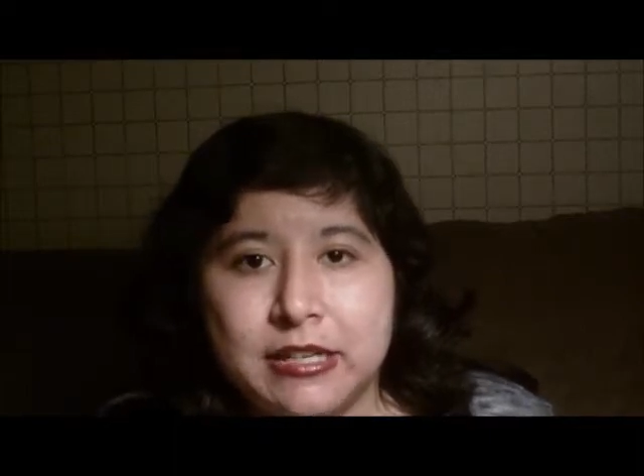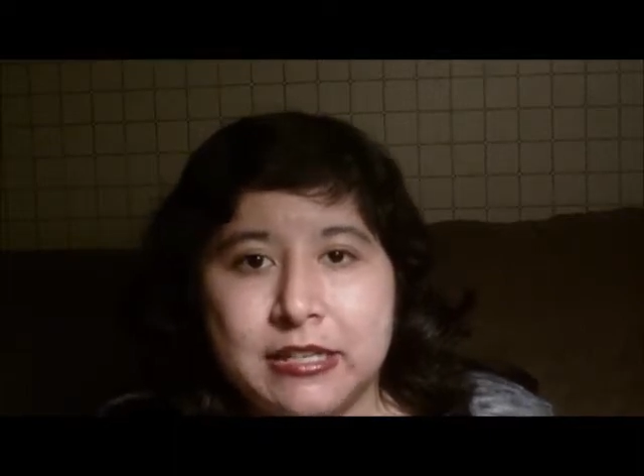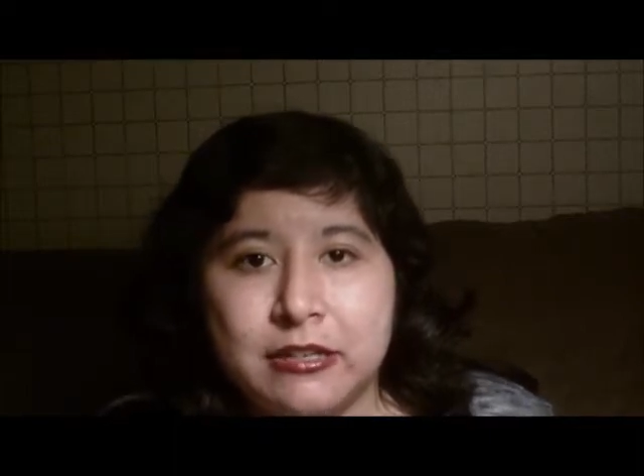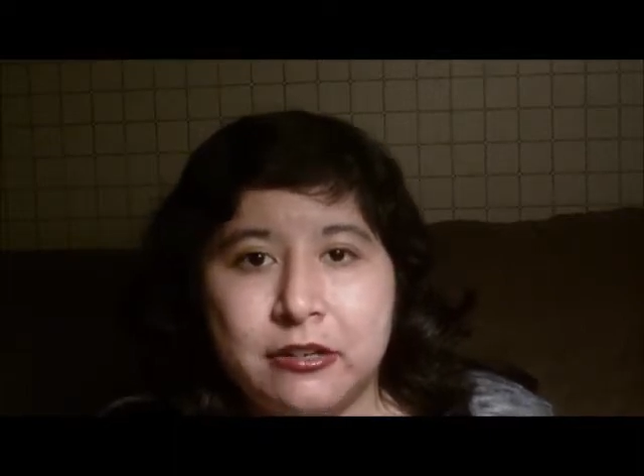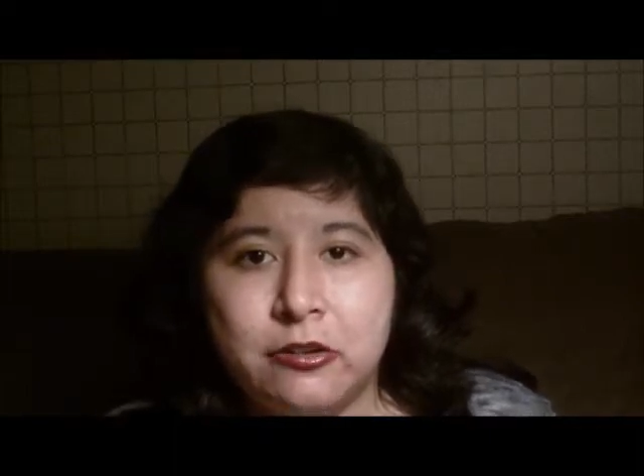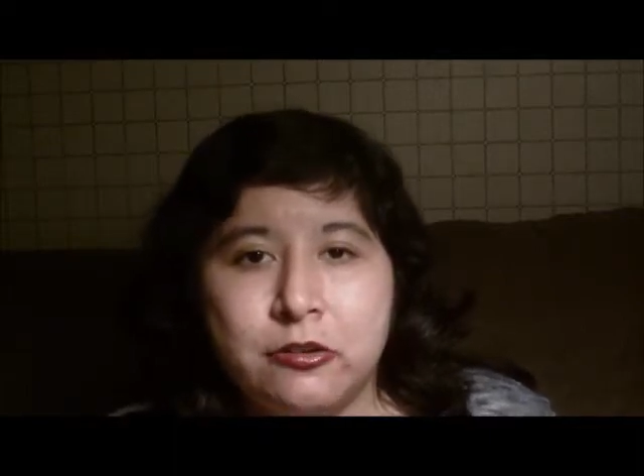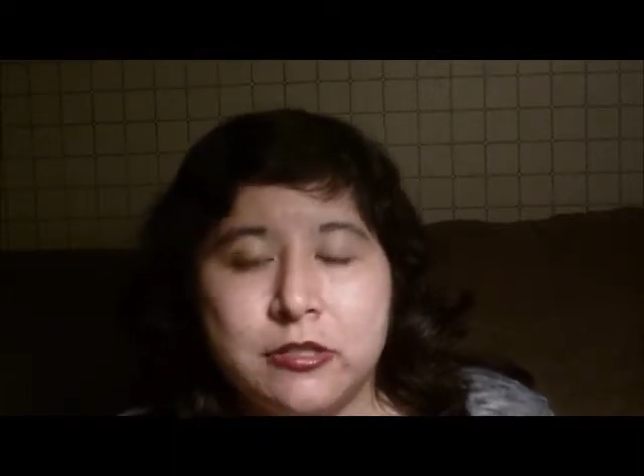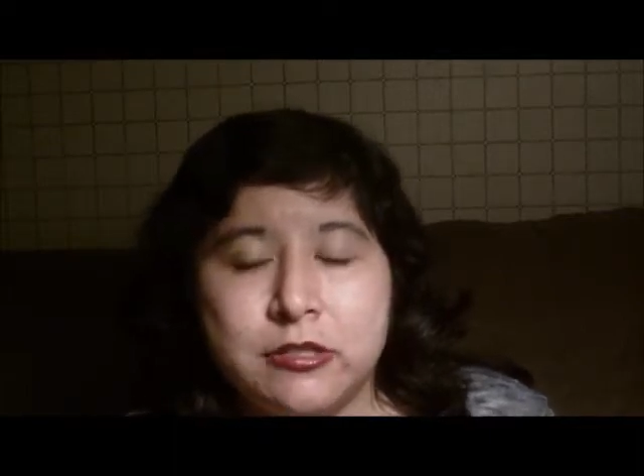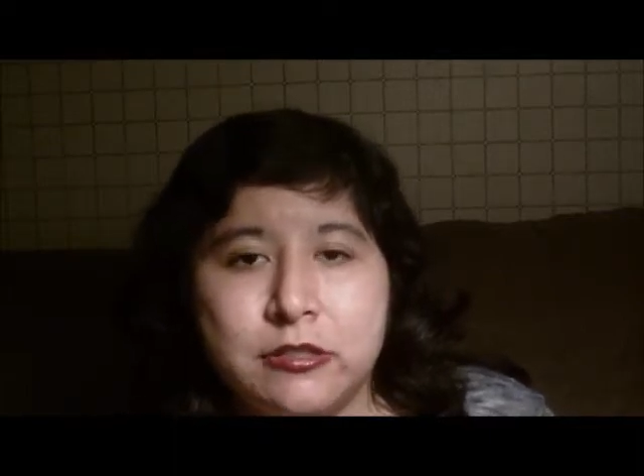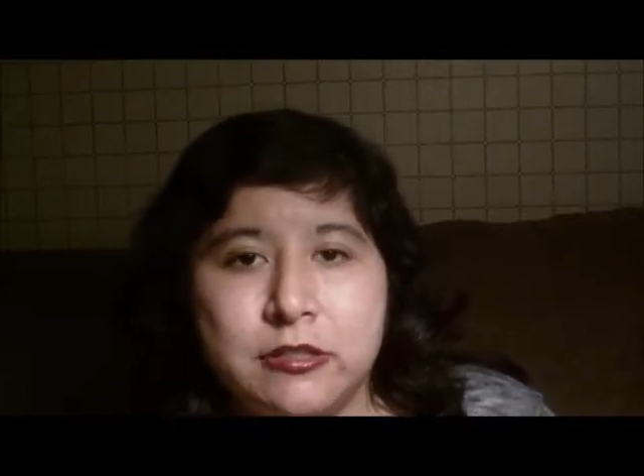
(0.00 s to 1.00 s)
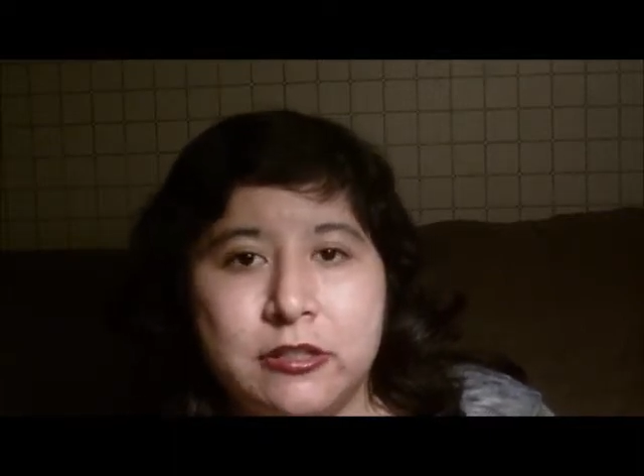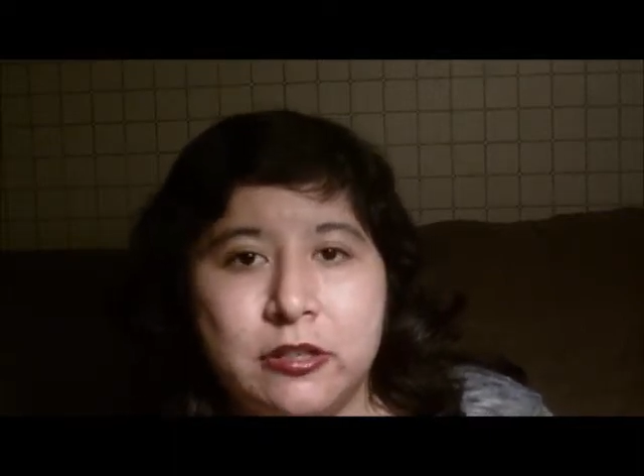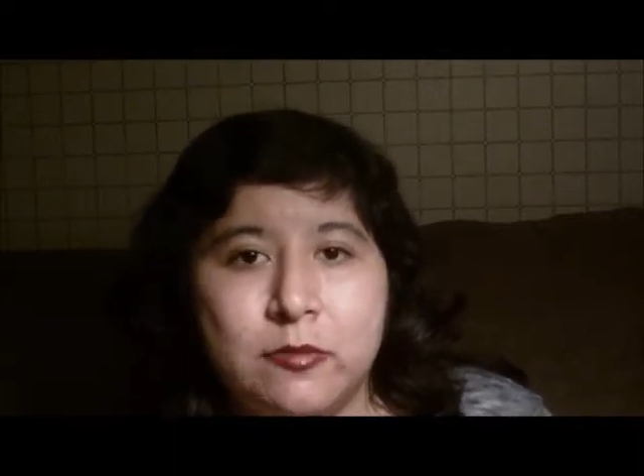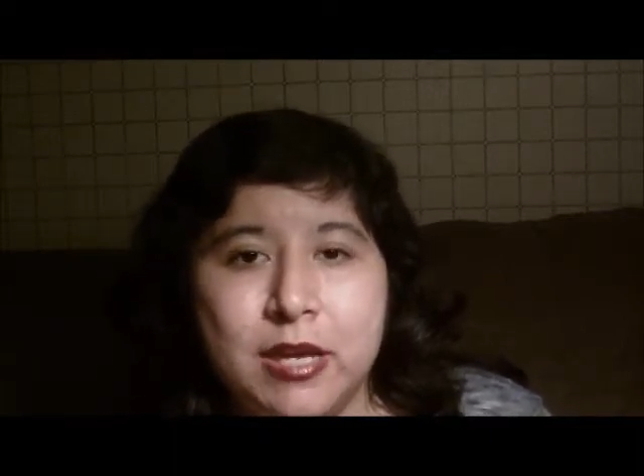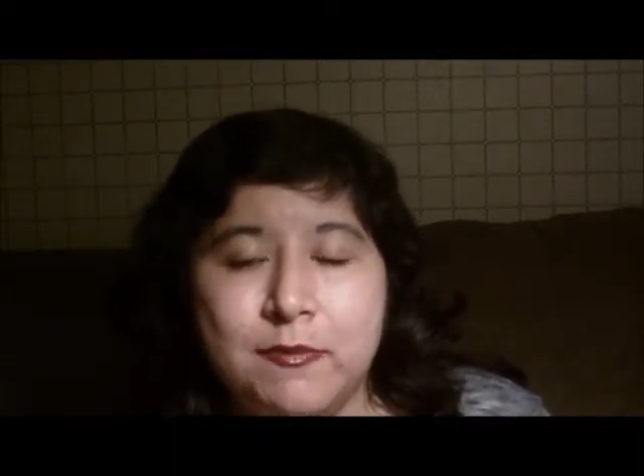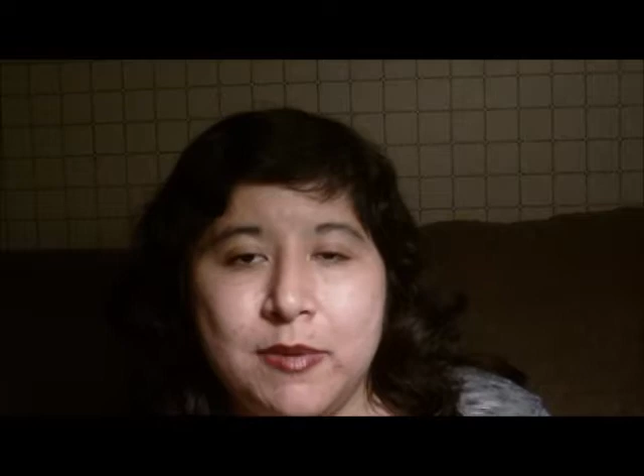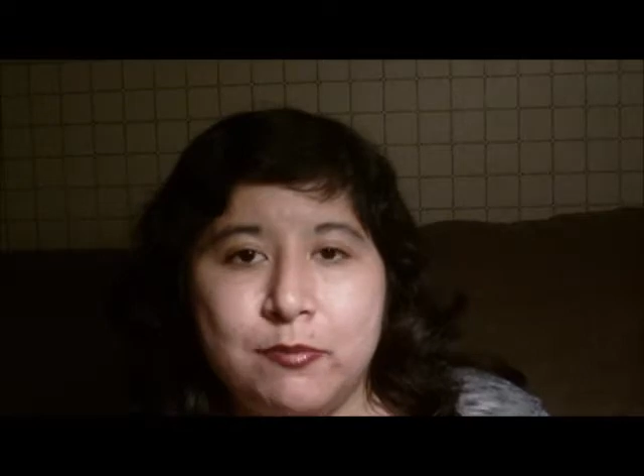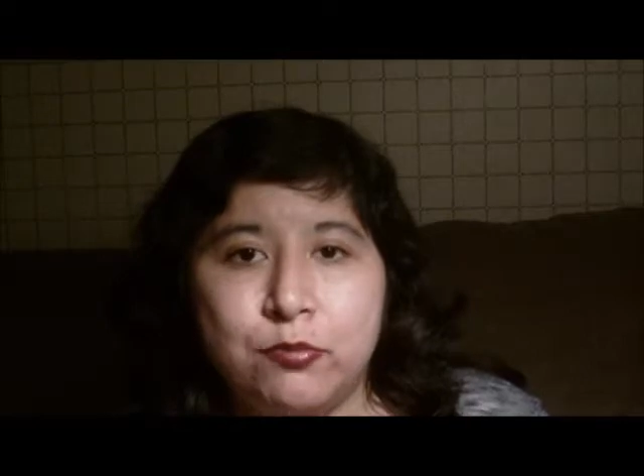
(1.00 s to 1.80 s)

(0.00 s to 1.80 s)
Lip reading: And of course there may be